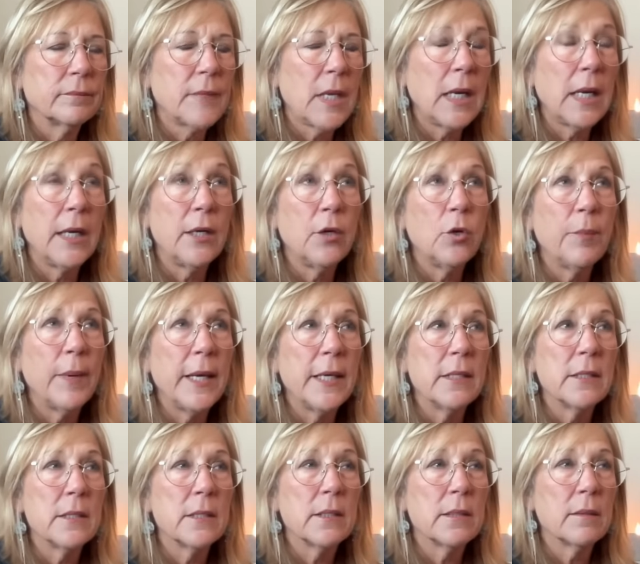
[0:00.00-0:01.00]
And I know
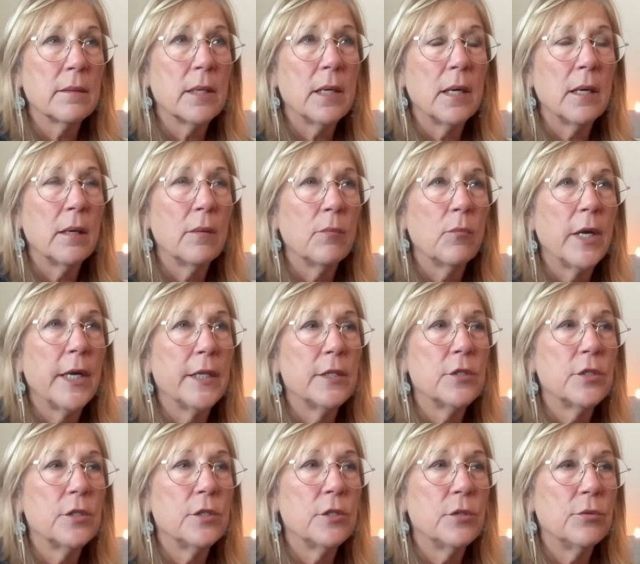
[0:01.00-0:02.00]
Biden's wanting
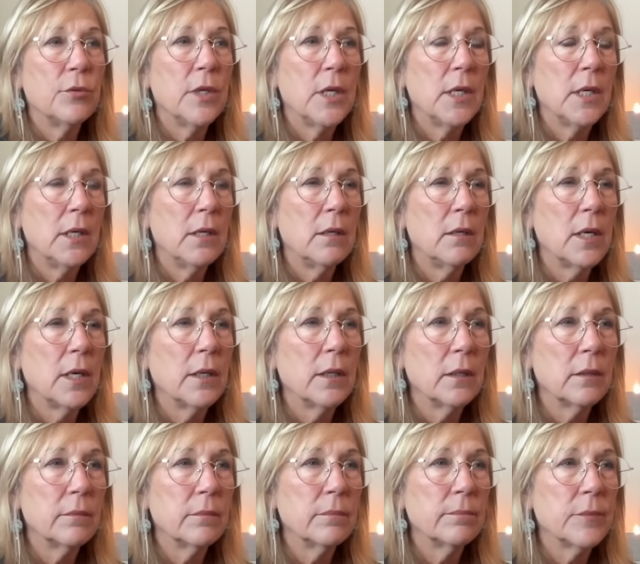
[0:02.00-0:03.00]
to do the
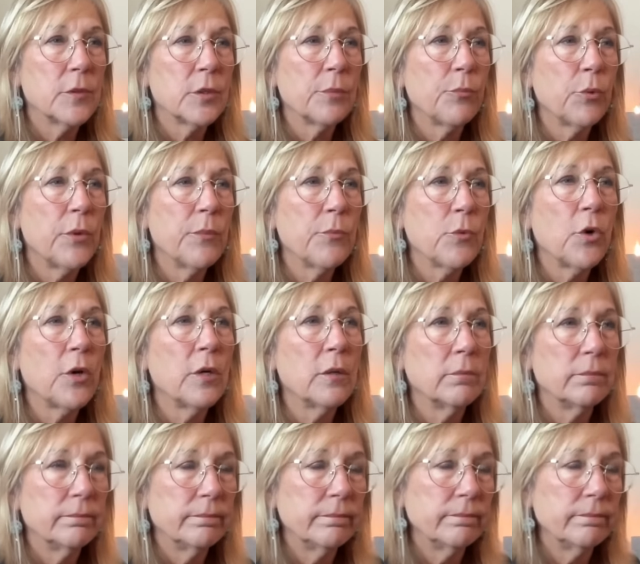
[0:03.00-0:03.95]
Supreme Court